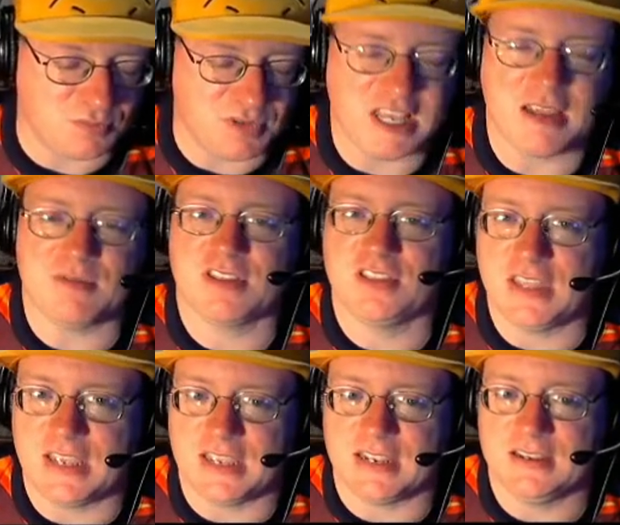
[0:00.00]
became a
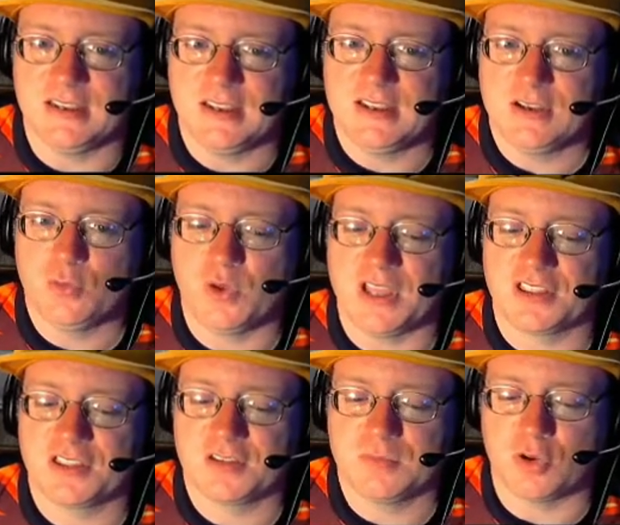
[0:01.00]
thing with
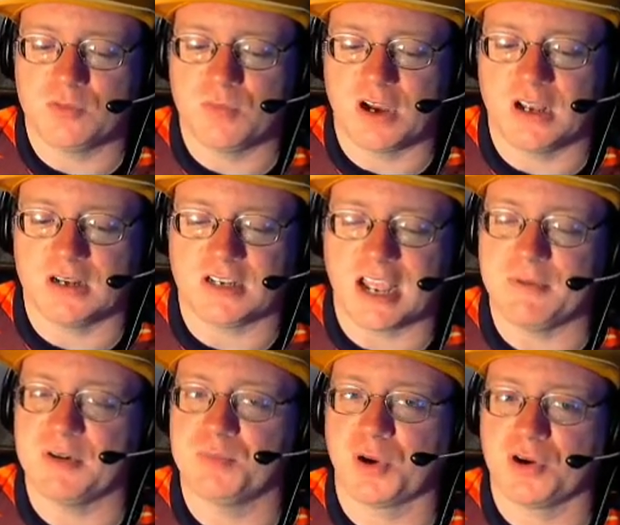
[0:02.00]
Pokemon
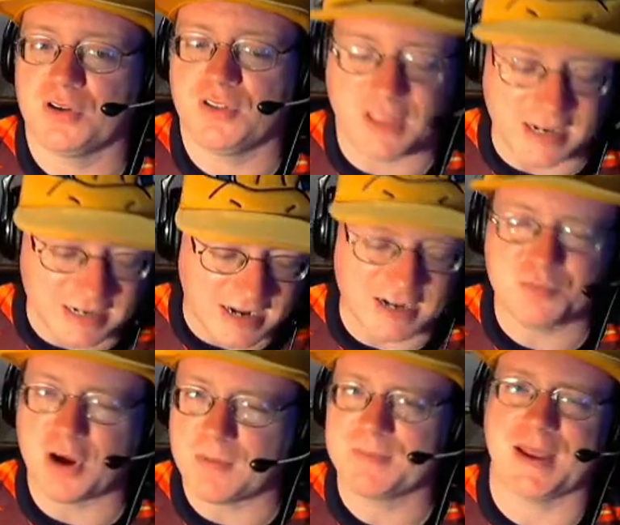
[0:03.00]
Diamond and Pearl, that kind of
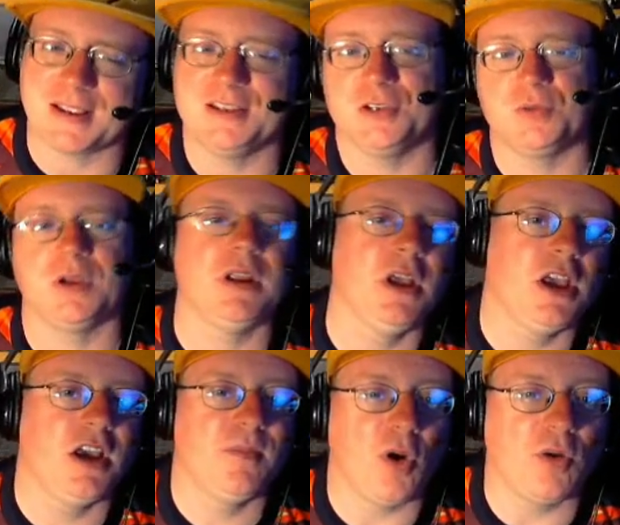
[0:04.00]
brought me back into it.
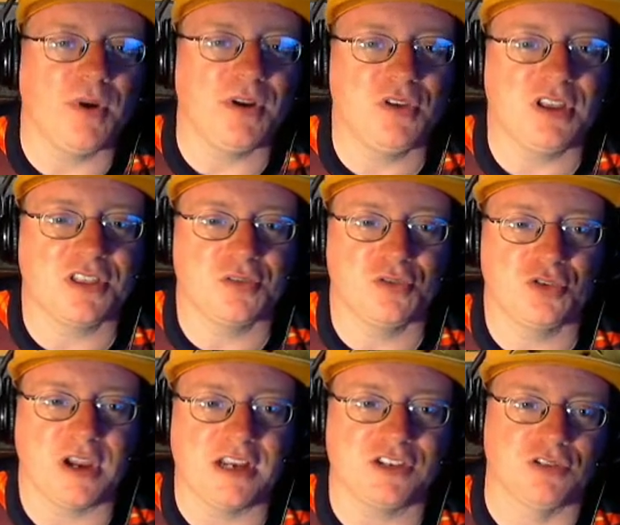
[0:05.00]
Pokemon you get through
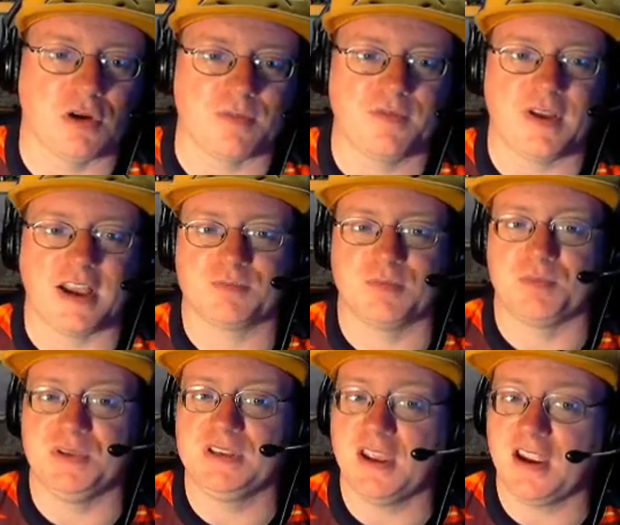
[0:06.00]
trades grow up fast, but
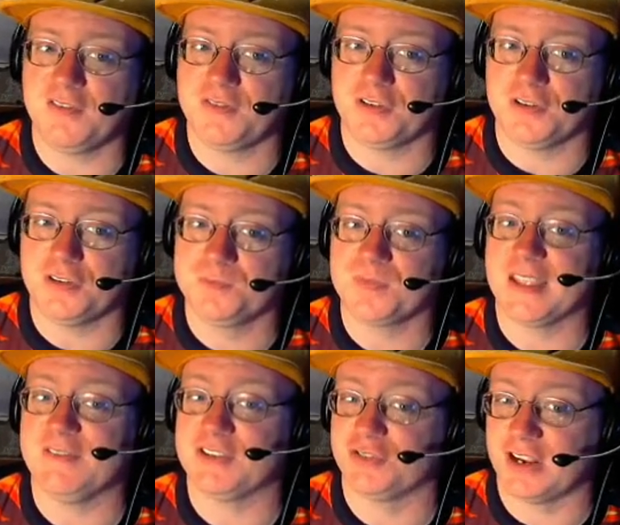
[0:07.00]
be careful.
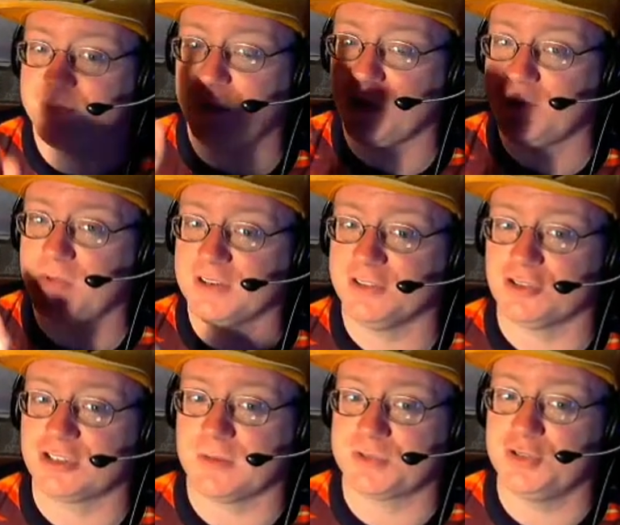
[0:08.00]
If a traded Pokemon
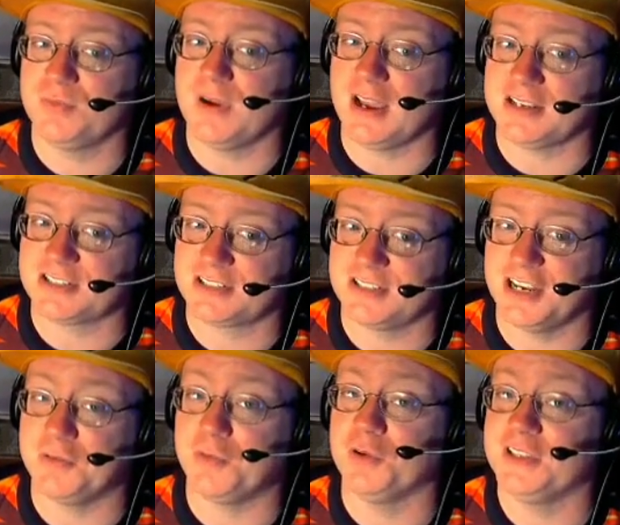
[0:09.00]
grows up too much,
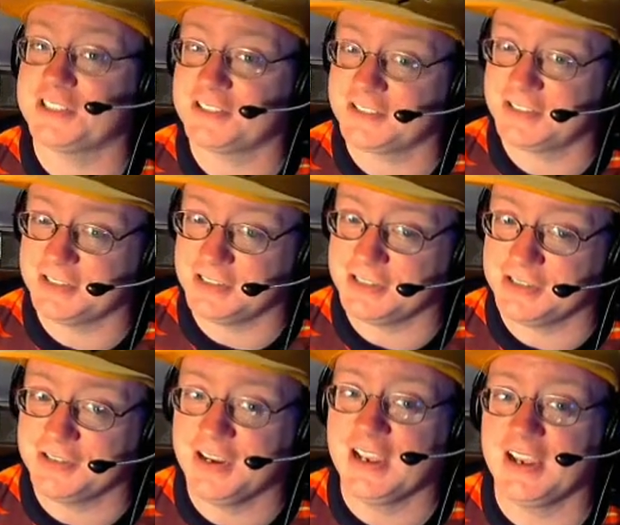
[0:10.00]
it won't listen to
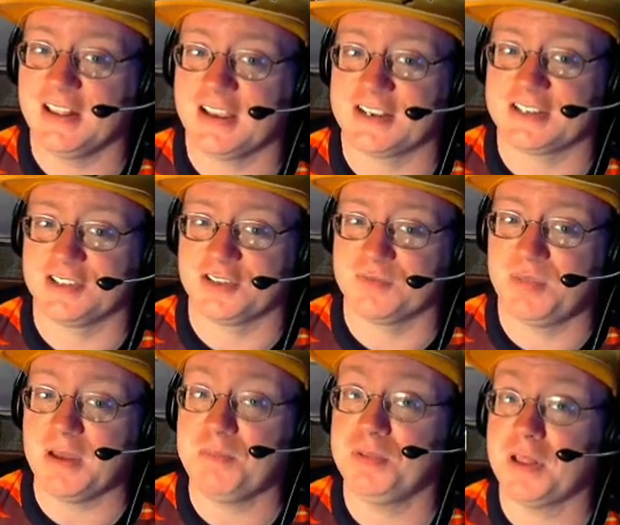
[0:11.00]
you, like a certain
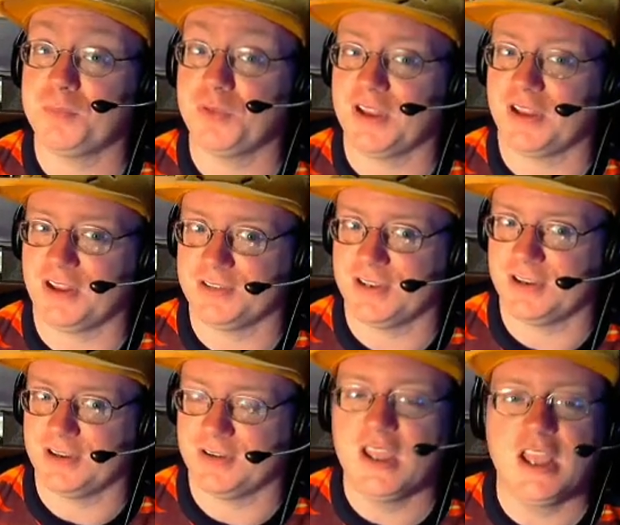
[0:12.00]
Piplup we all
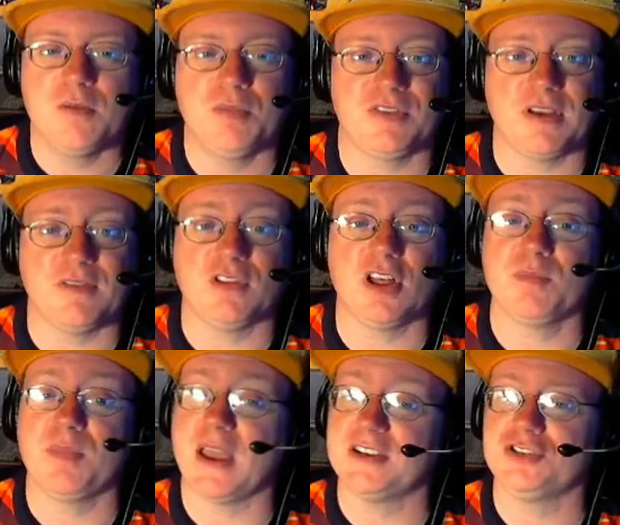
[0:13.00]
know. But if you have a lot of badges,